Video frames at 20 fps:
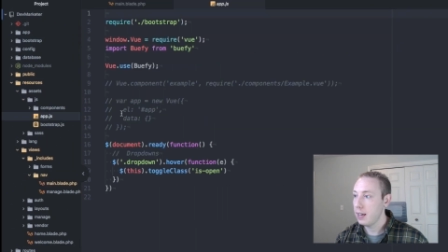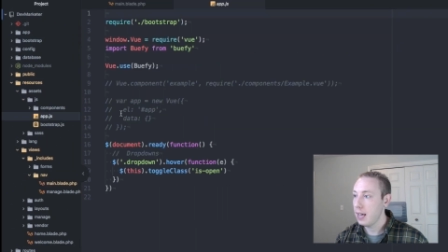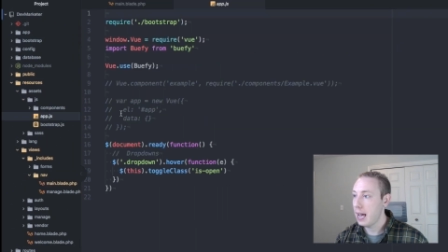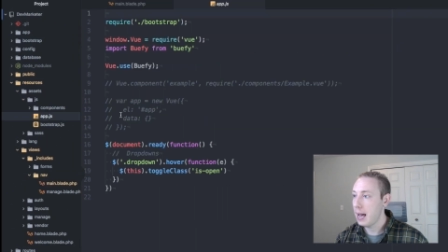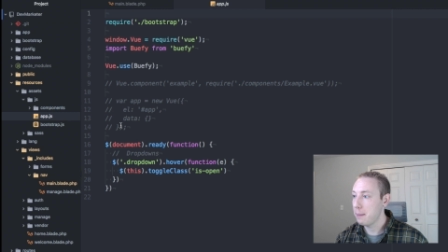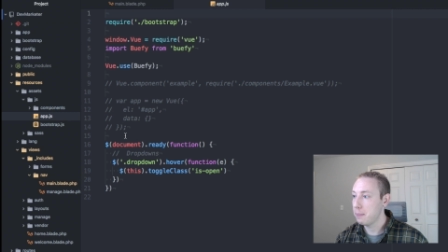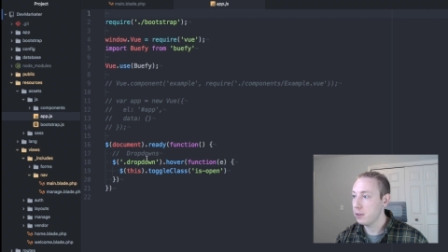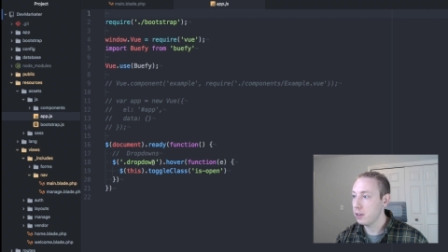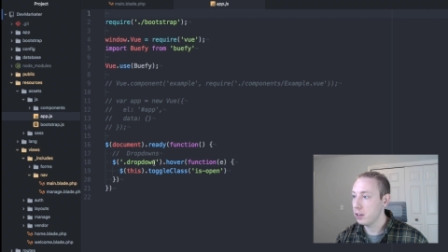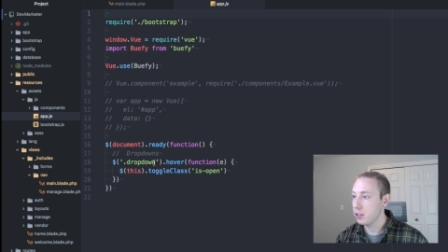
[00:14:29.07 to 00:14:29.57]

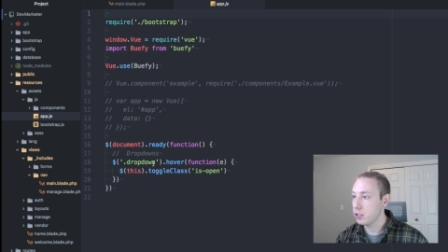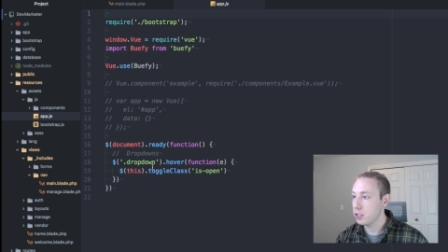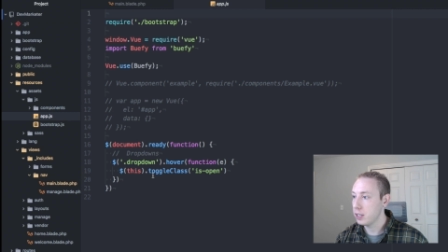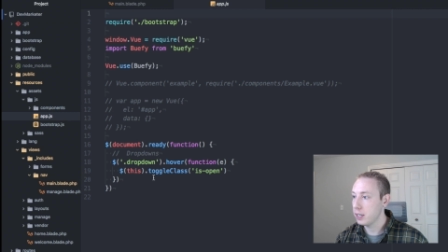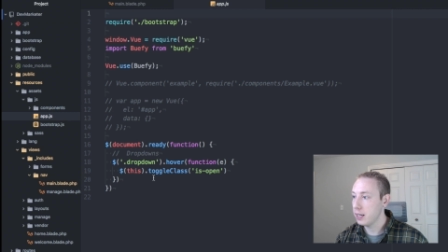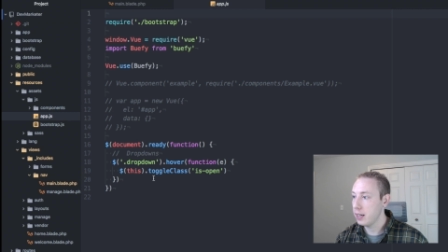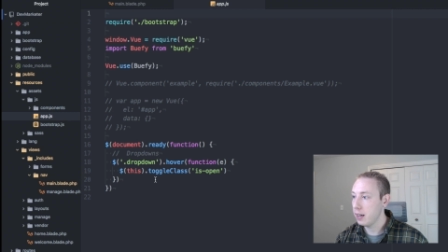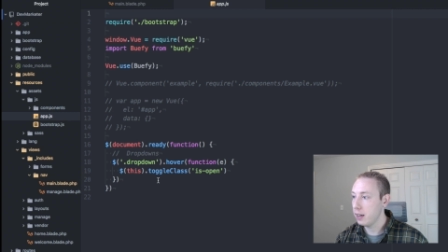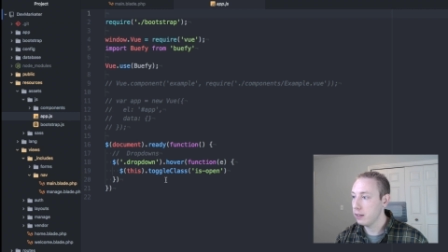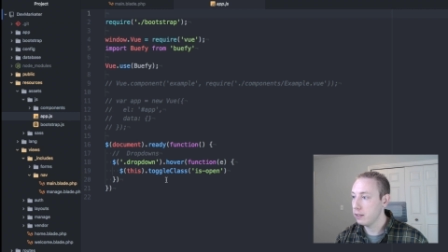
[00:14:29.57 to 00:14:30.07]

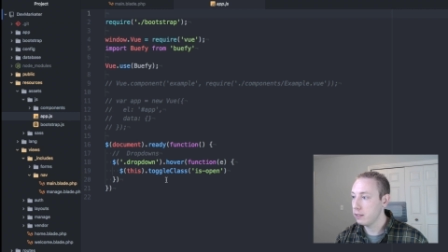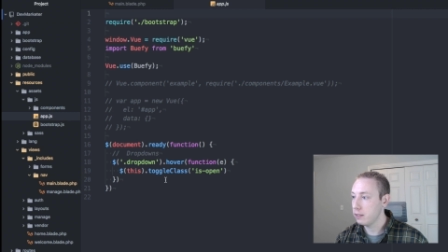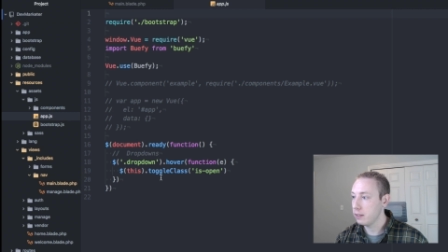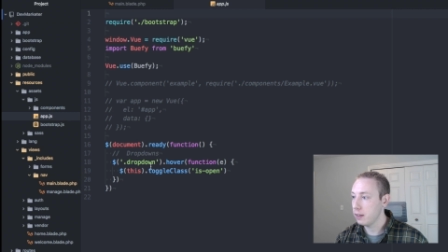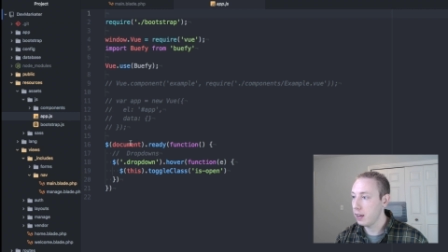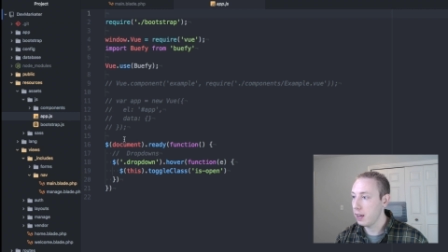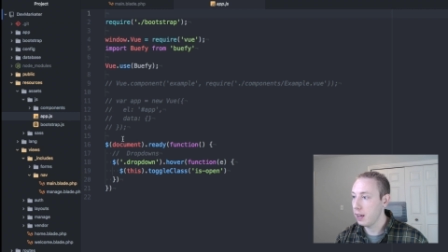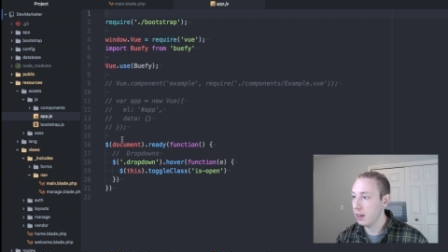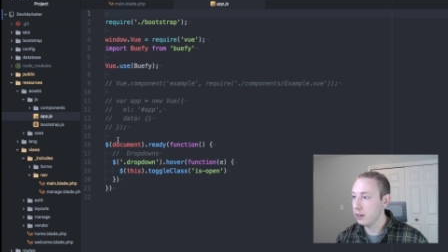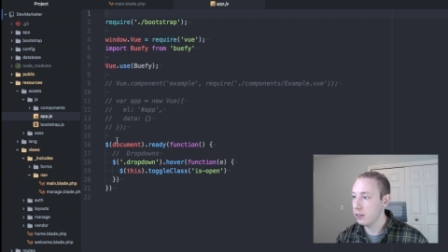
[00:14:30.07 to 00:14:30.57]

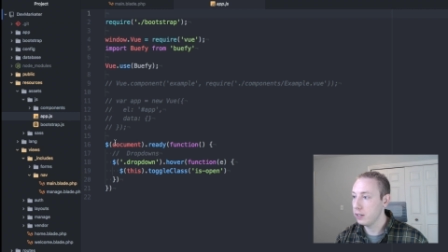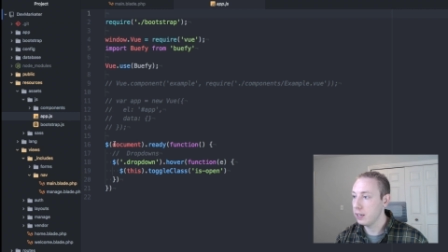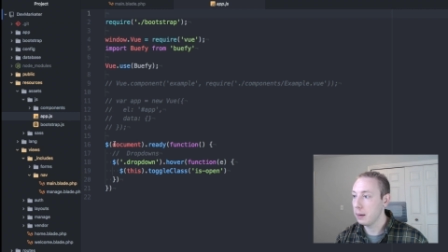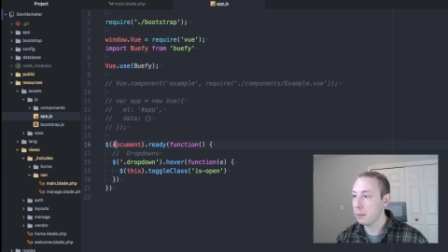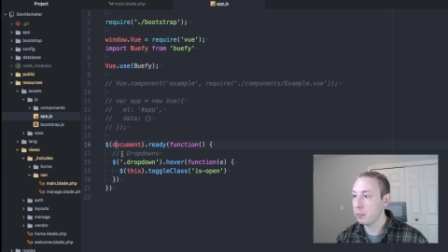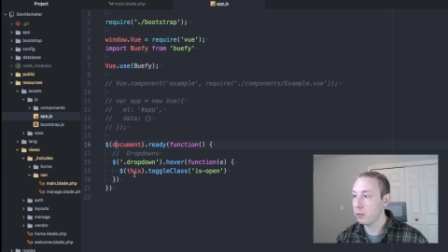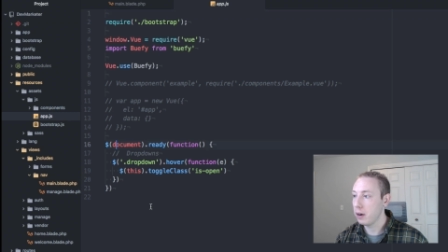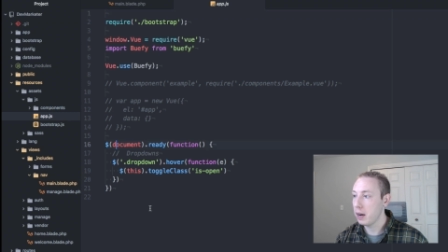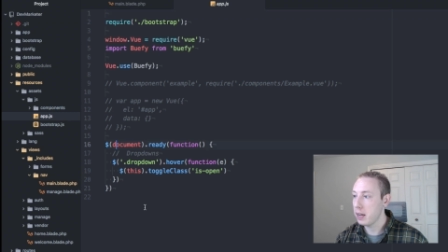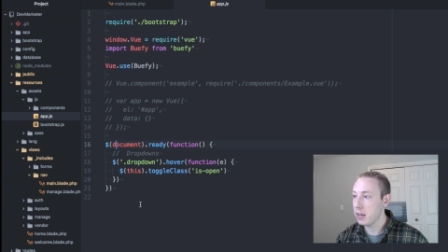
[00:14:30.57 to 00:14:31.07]
app.js, and
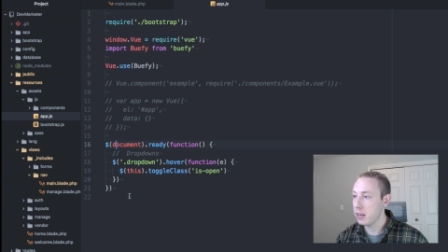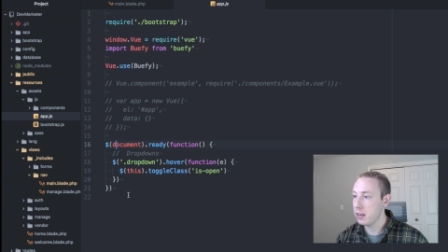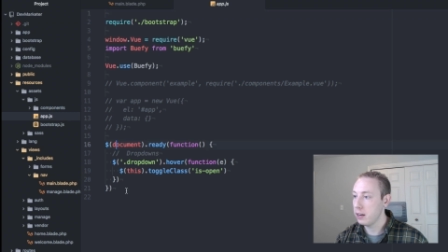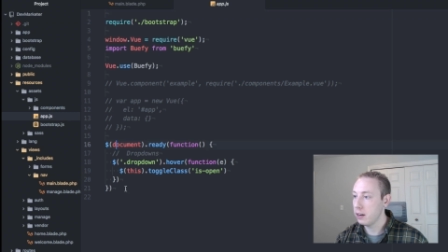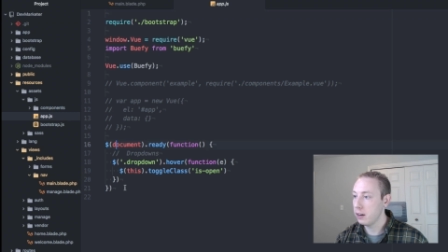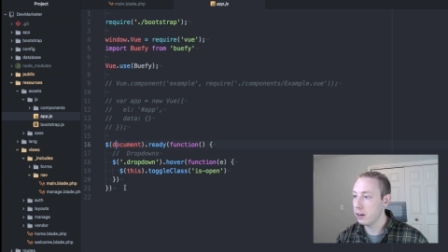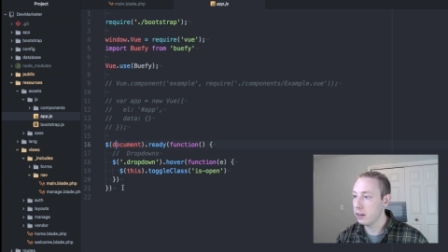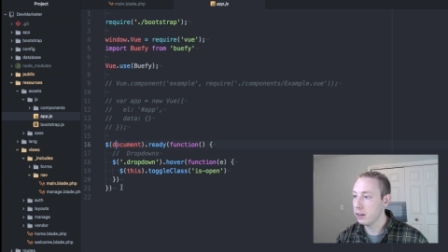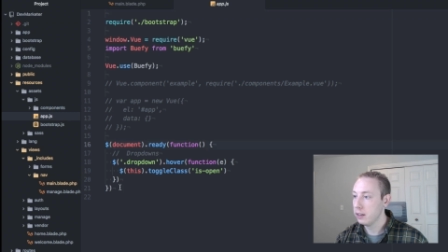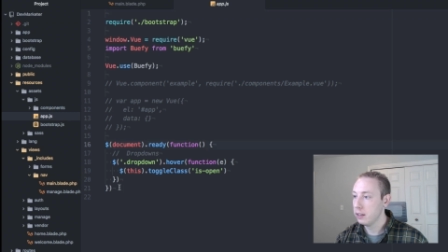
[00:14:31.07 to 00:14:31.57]
yep, right
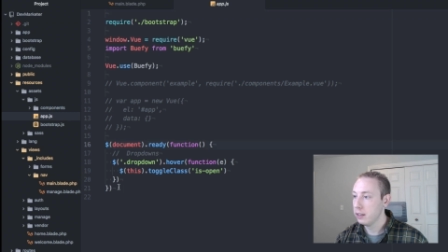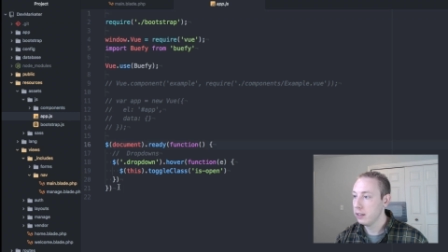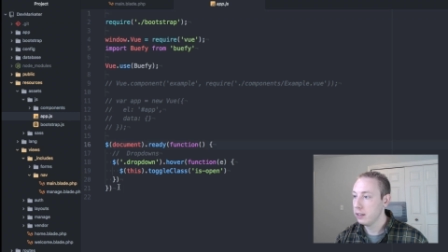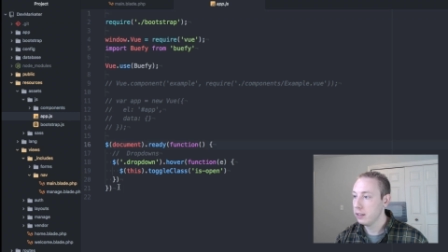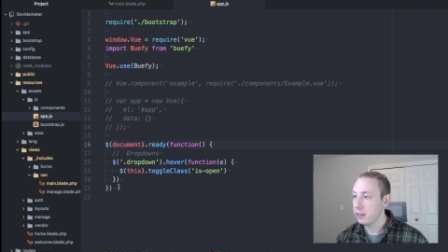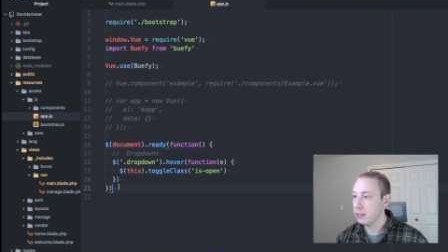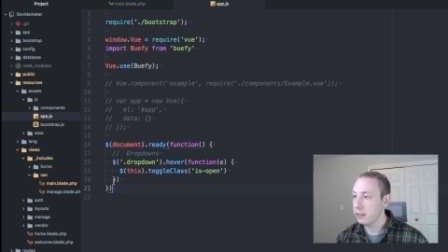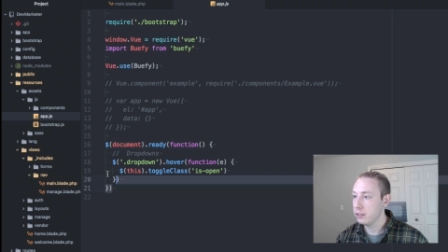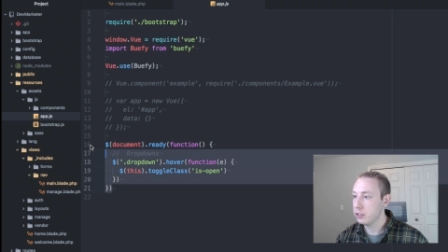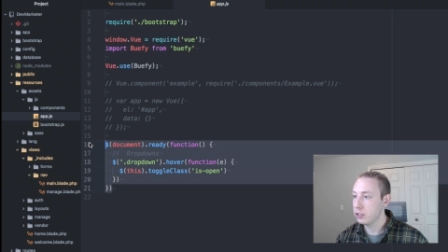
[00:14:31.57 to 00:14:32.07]
here,
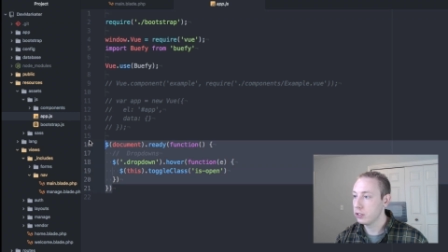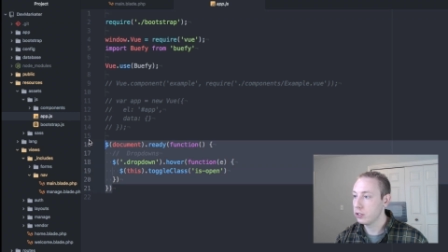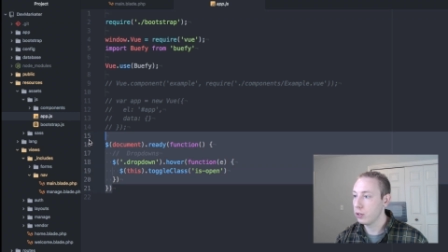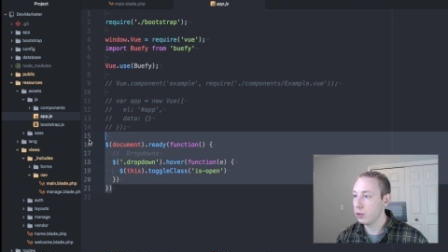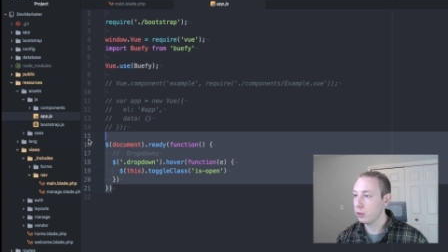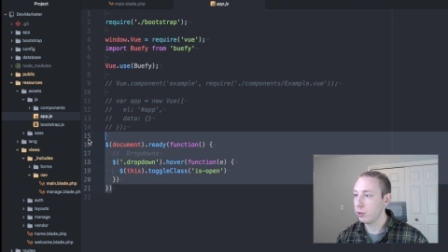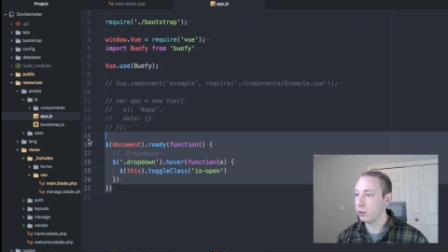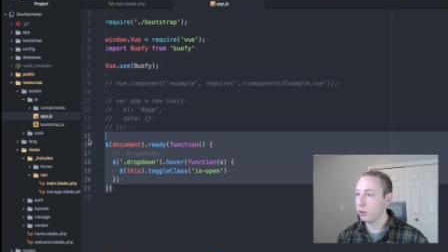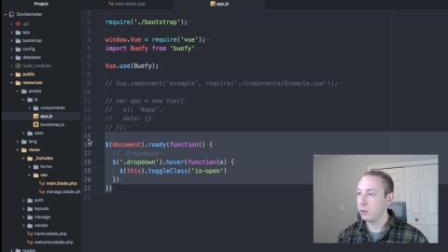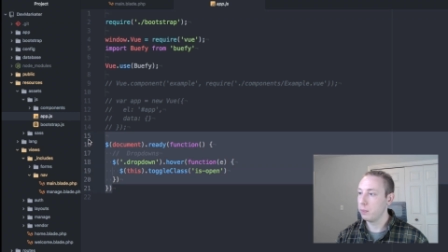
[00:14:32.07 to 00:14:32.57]
let's just
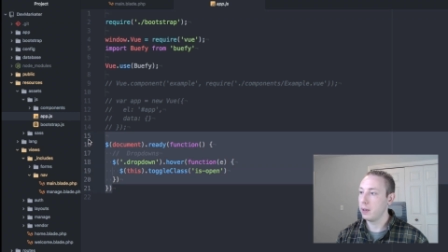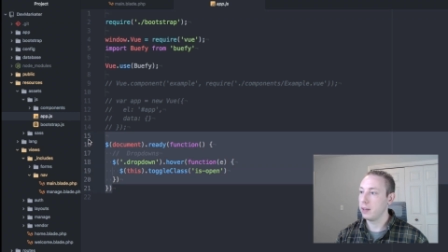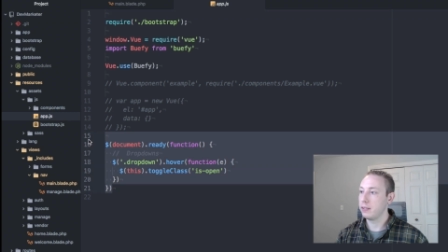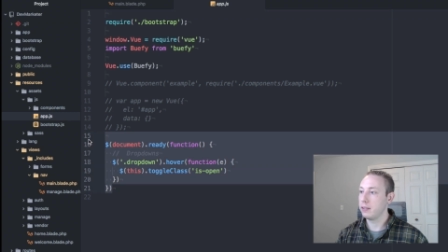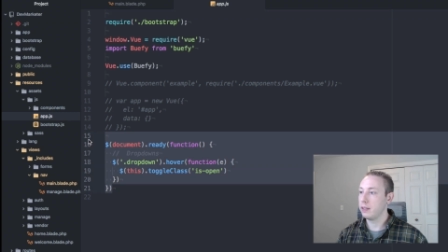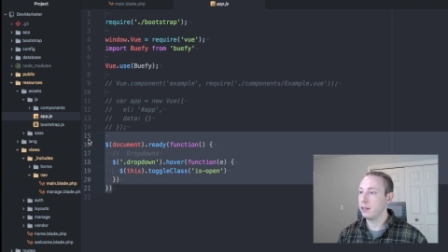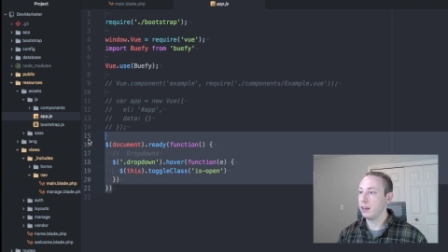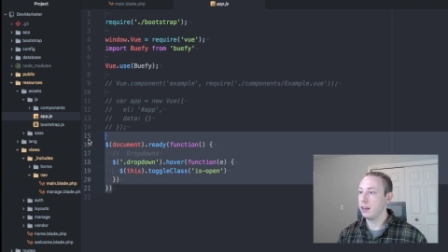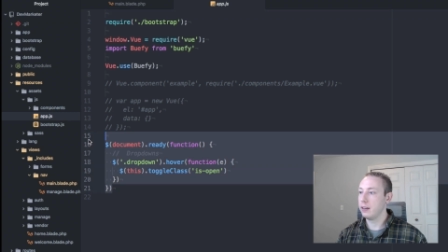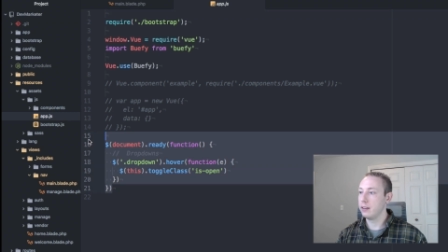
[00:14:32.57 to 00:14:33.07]
go through and
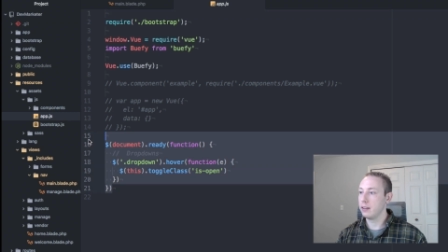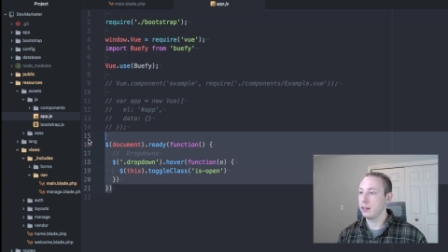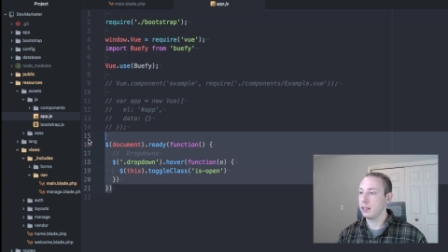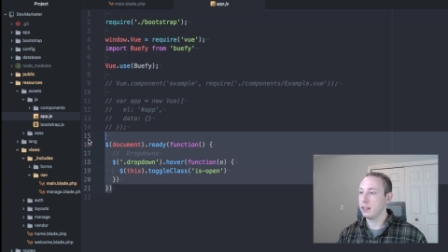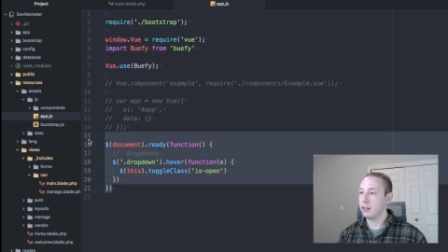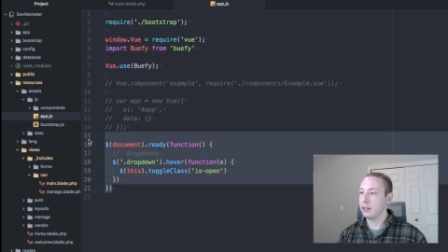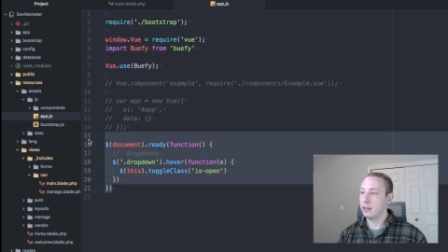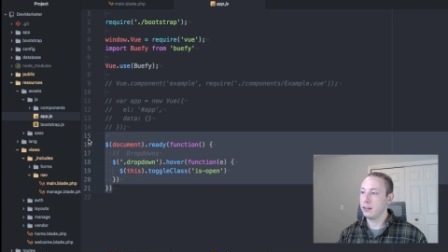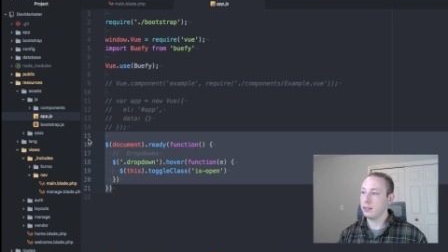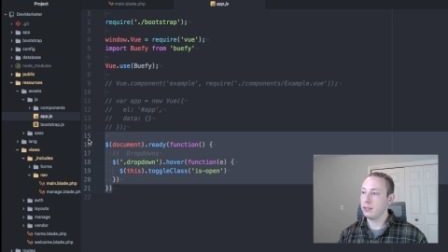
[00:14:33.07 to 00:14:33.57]
mess and
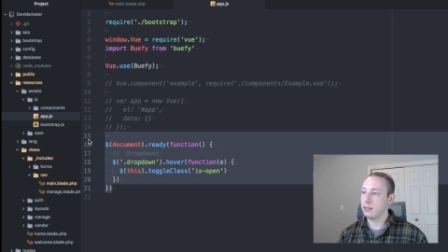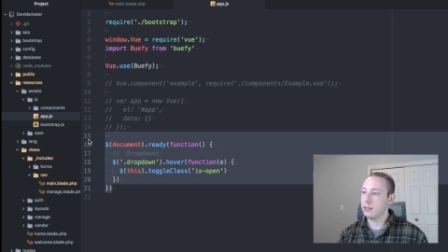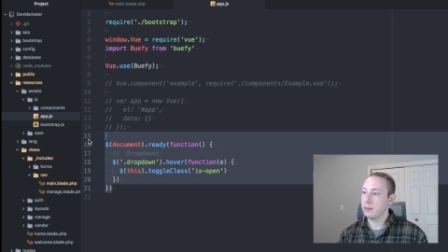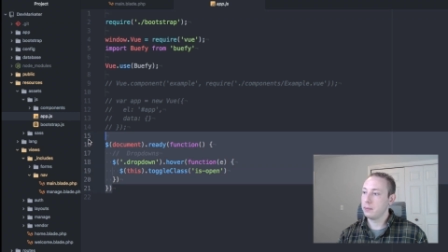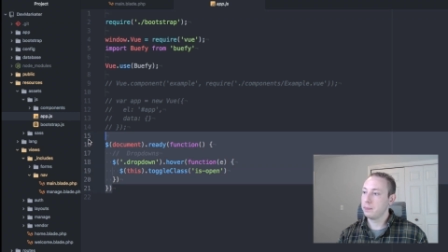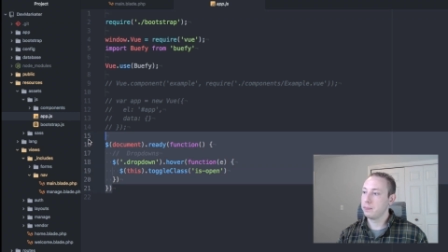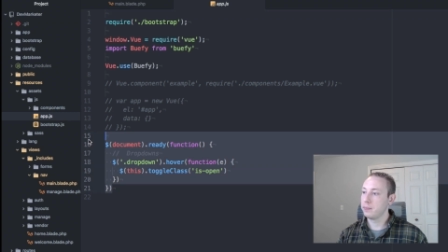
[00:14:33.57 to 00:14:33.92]
delete this.